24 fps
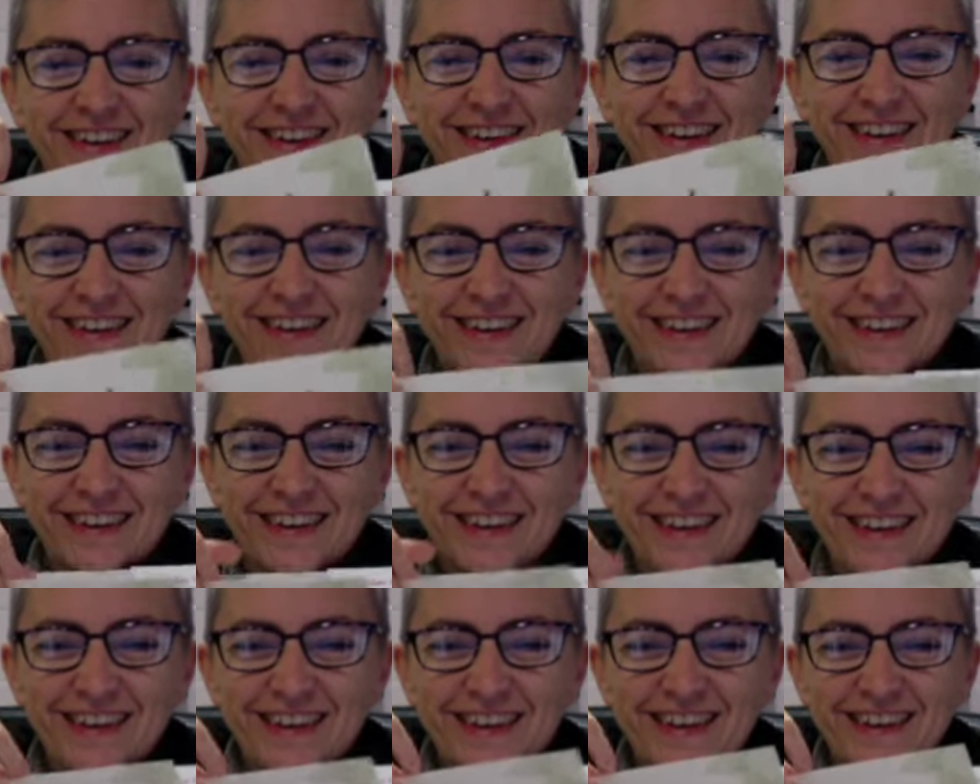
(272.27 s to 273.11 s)

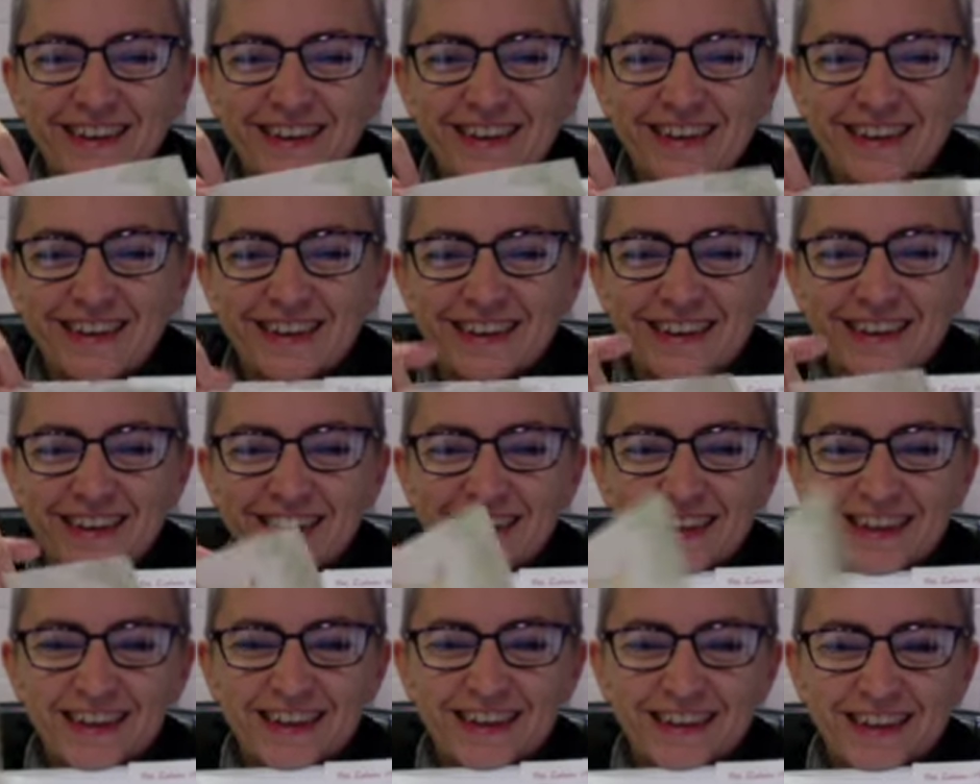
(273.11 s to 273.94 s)

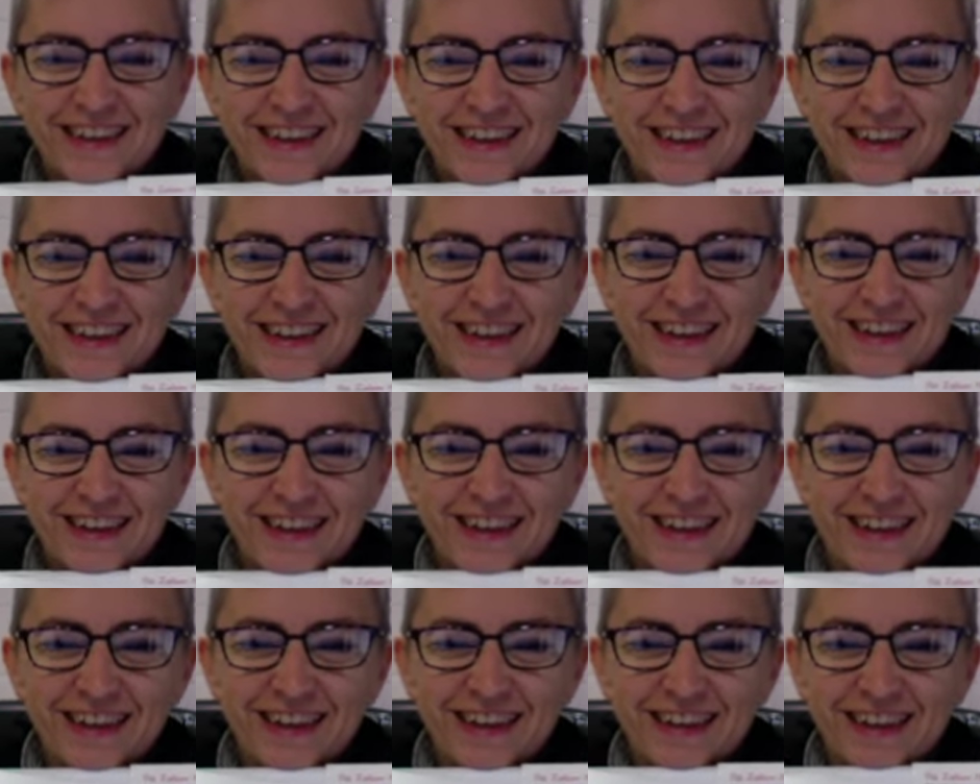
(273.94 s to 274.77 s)

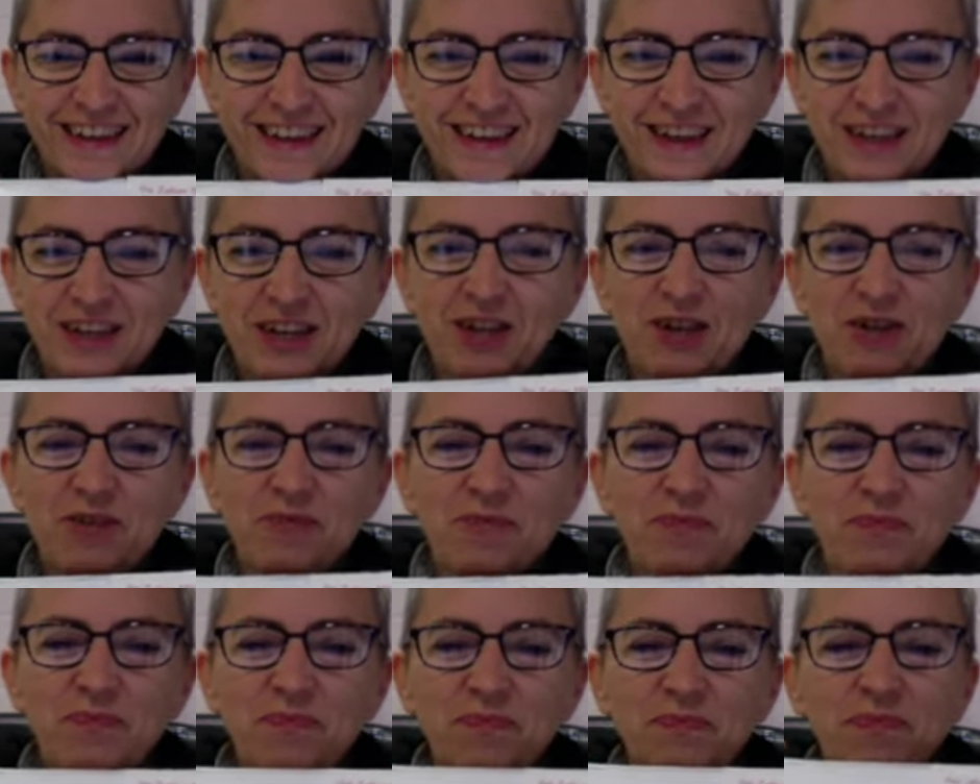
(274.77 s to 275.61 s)

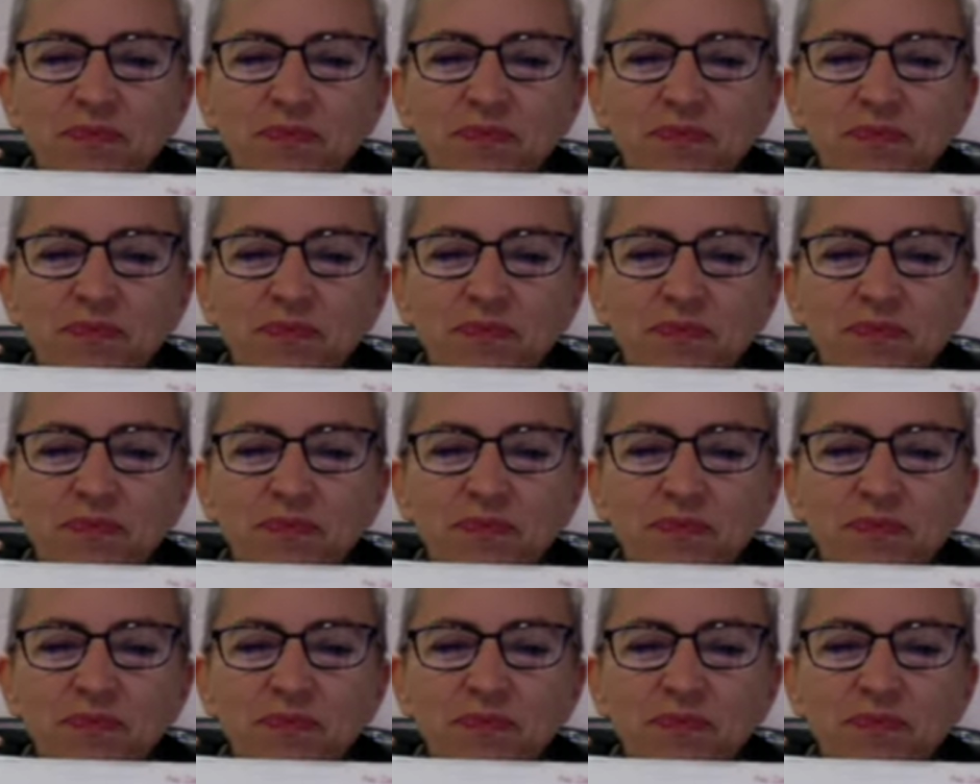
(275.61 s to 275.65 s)
No one is speaking in this clip.